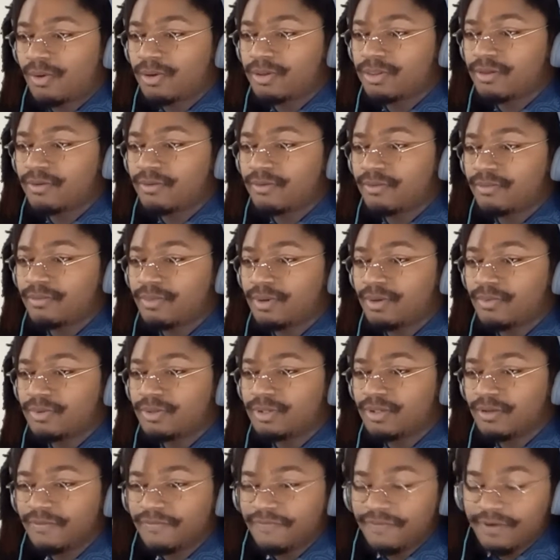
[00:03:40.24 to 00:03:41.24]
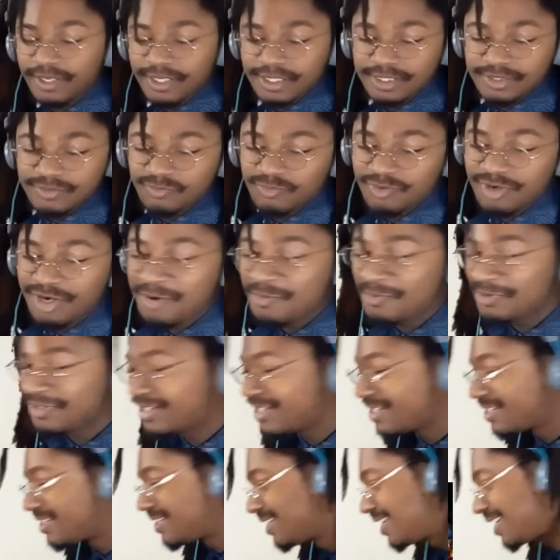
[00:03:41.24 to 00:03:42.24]
Bro, what the fuck is wrong with
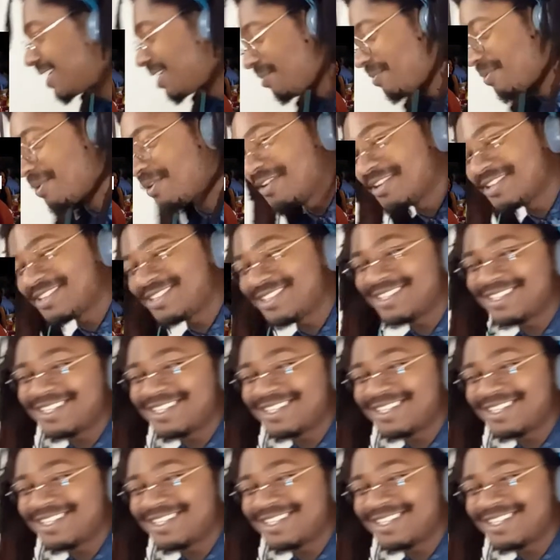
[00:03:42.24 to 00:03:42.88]
this nigga, bro?